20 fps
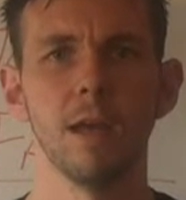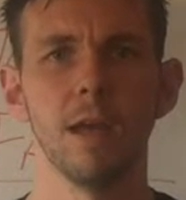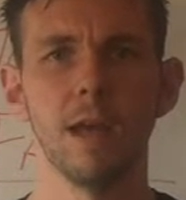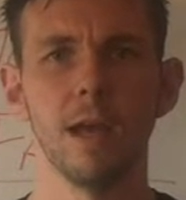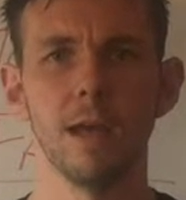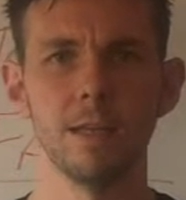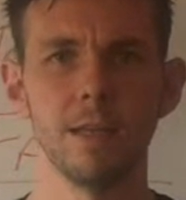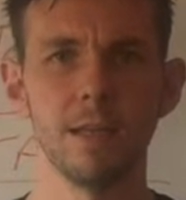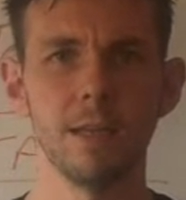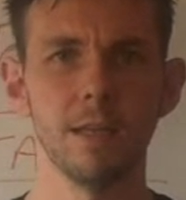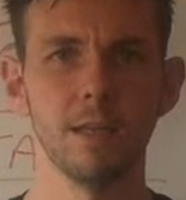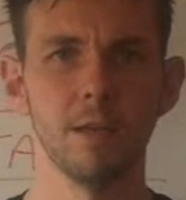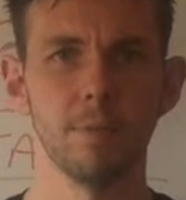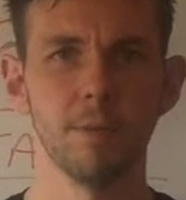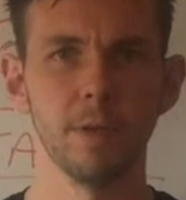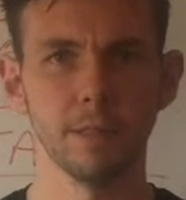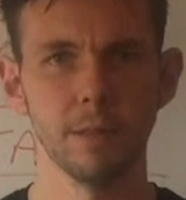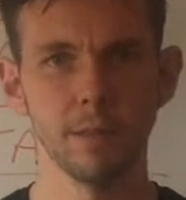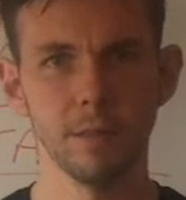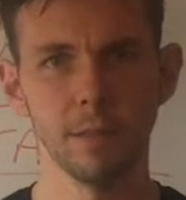and you end up
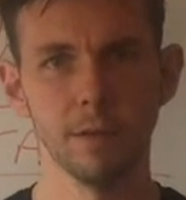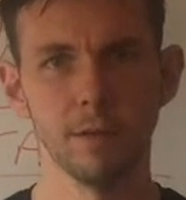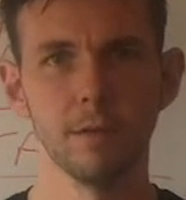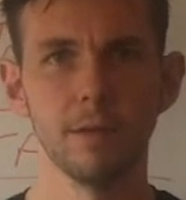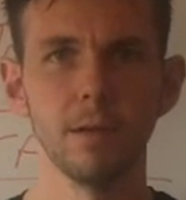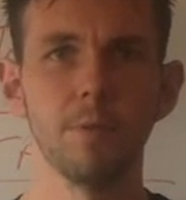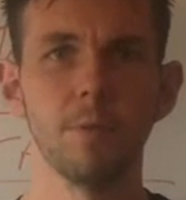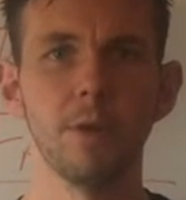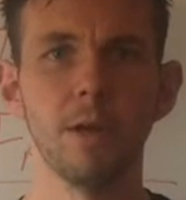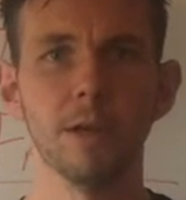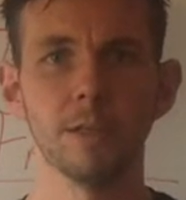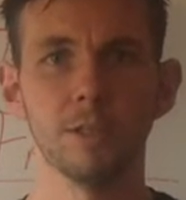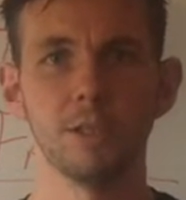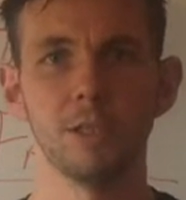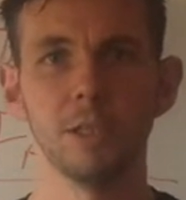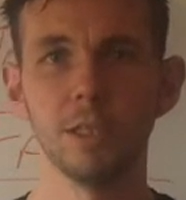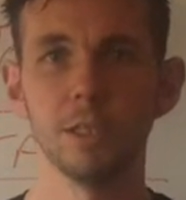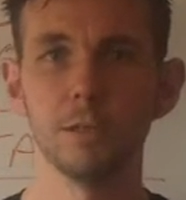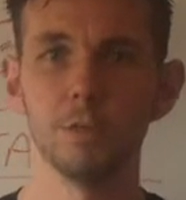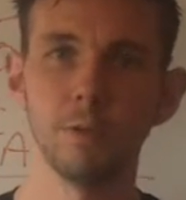eating a block of
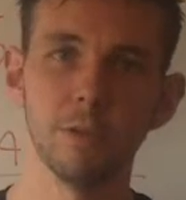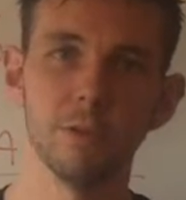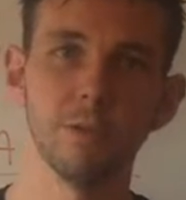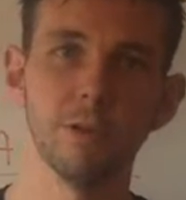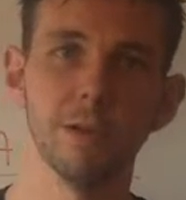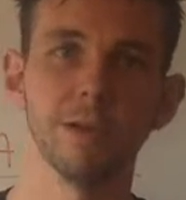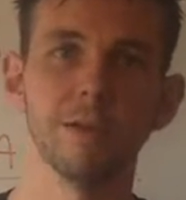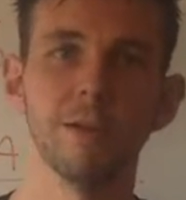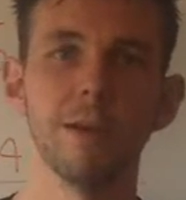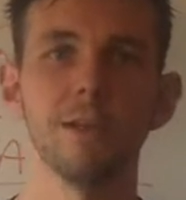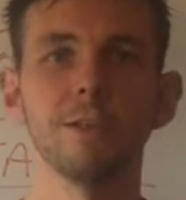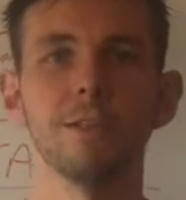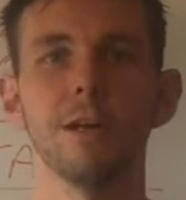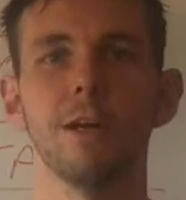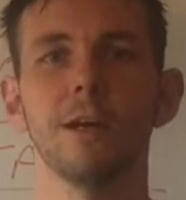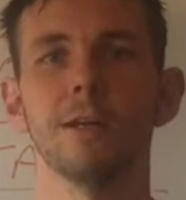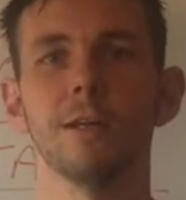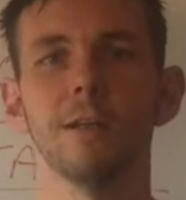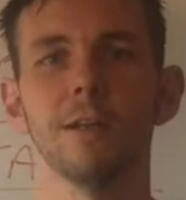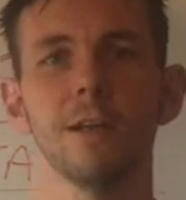cheese with drinking hot
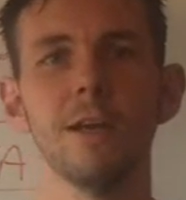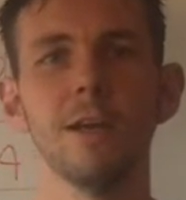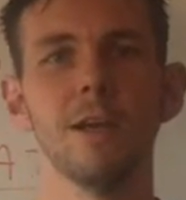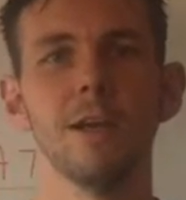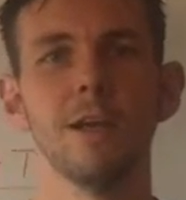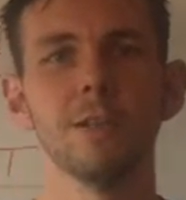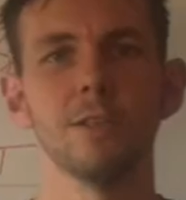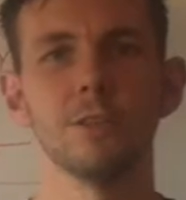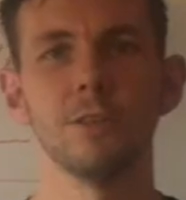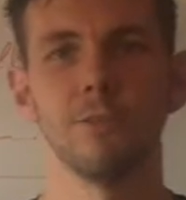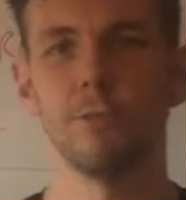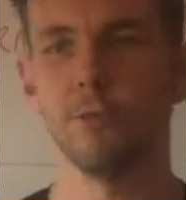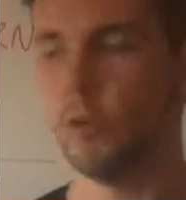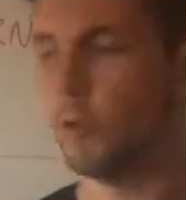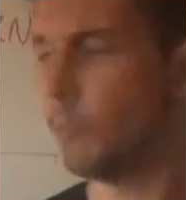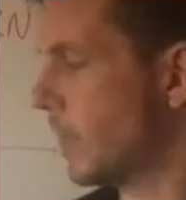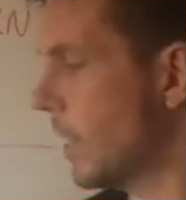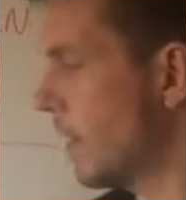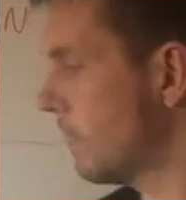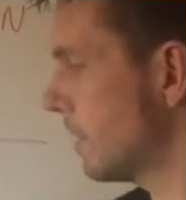chocolate. So
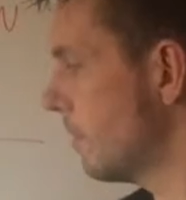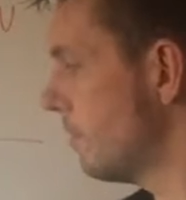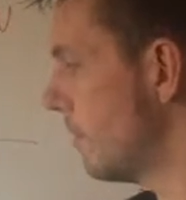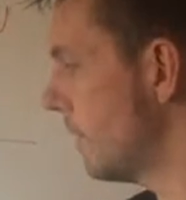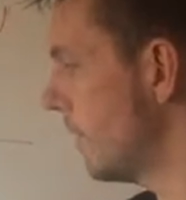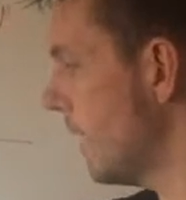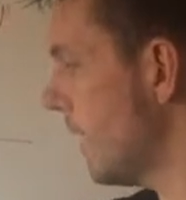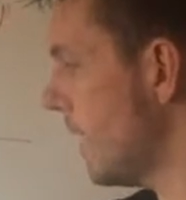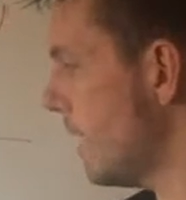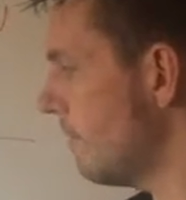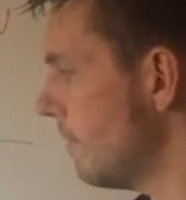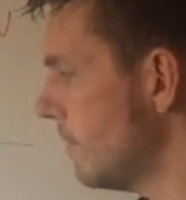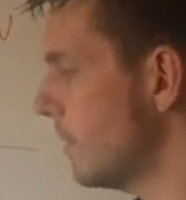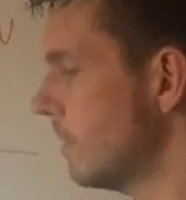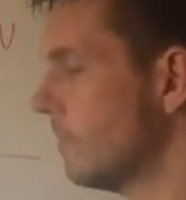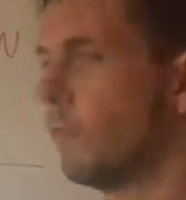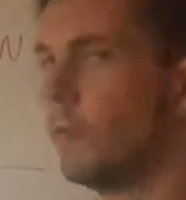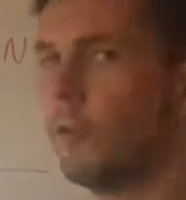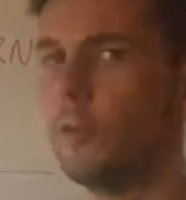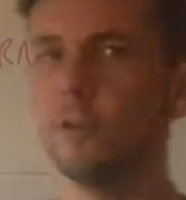food prep can be having
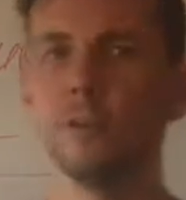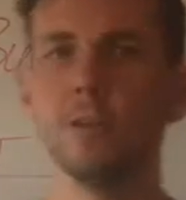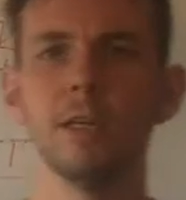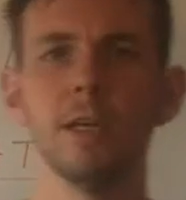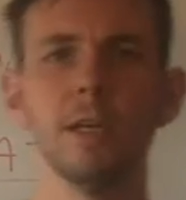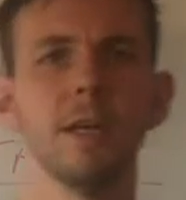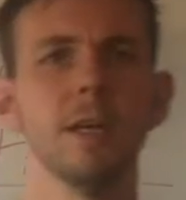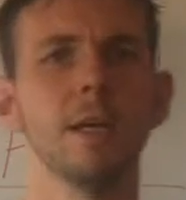the food.